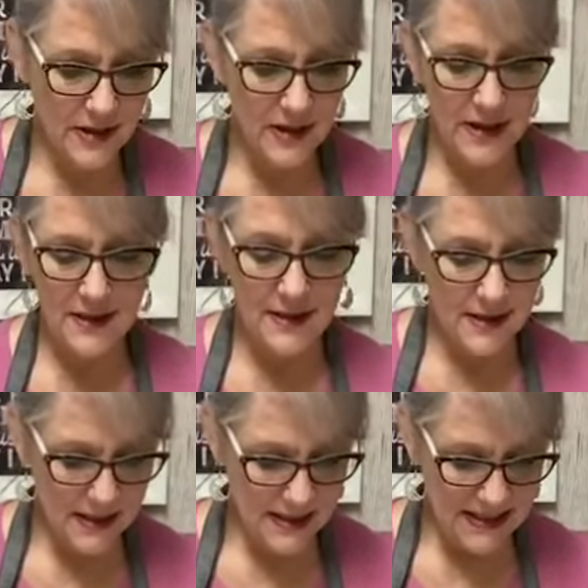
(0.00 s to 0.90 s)
I
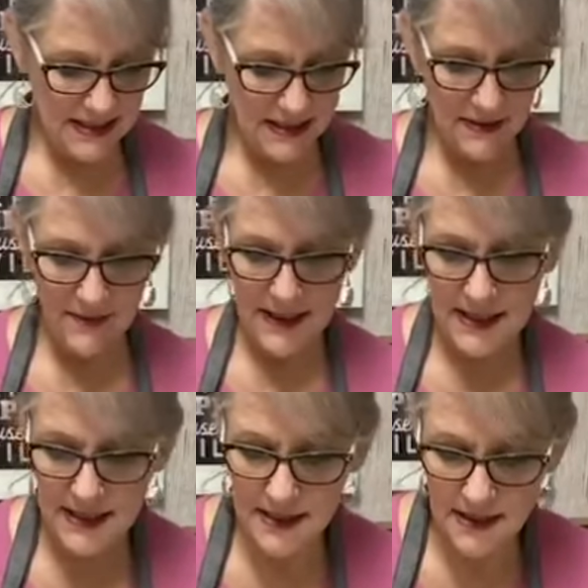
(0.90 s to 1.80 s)
just love
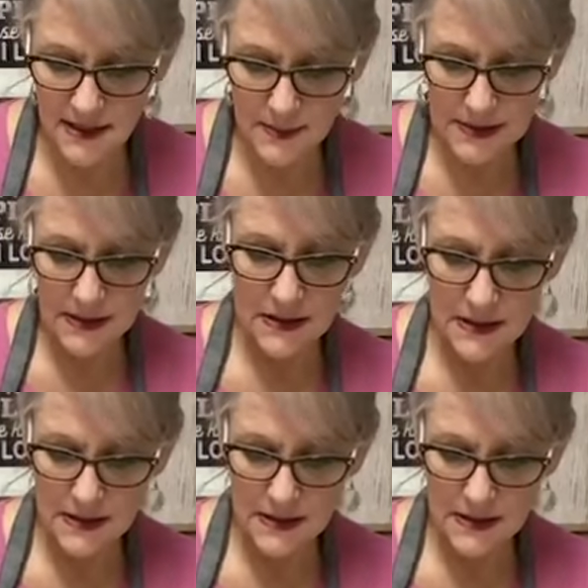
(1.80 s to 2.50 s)
that sentiment.